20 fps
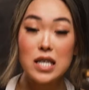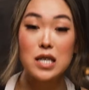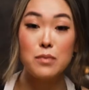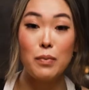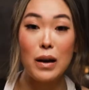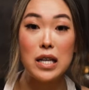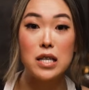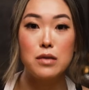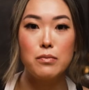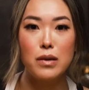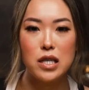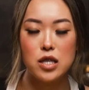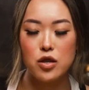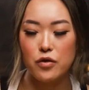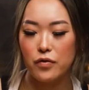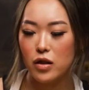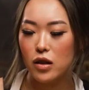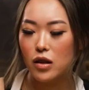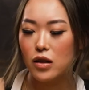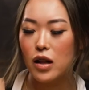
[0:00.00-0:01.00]
Spice makes you
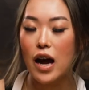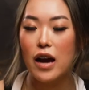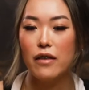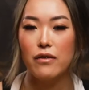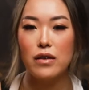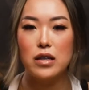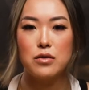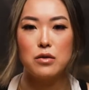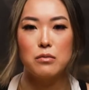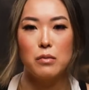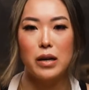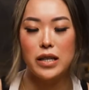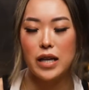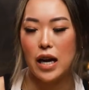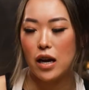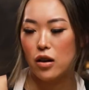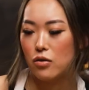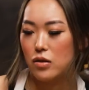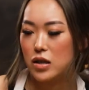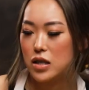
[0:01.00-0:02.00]
feel alive. That's what my
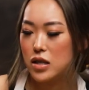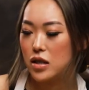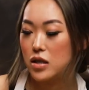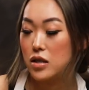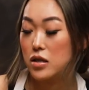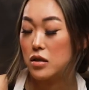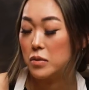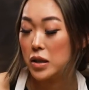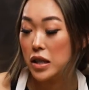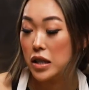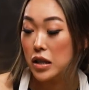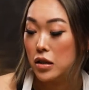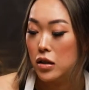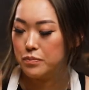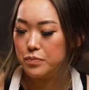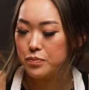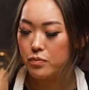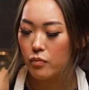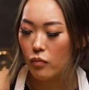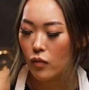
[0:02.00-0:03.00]
dad always says to me.
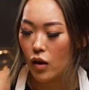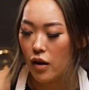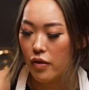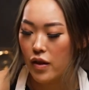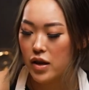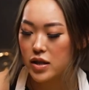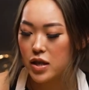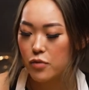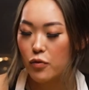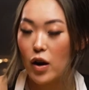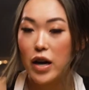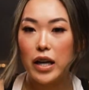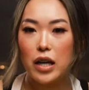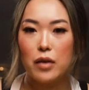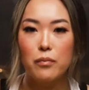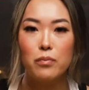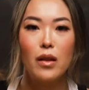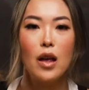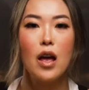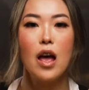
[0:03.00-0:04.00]
This is ready.
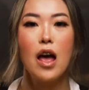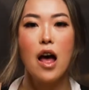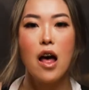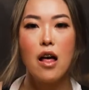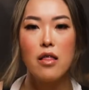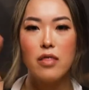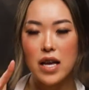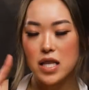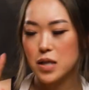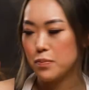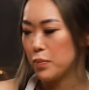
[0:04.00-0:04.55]
Let's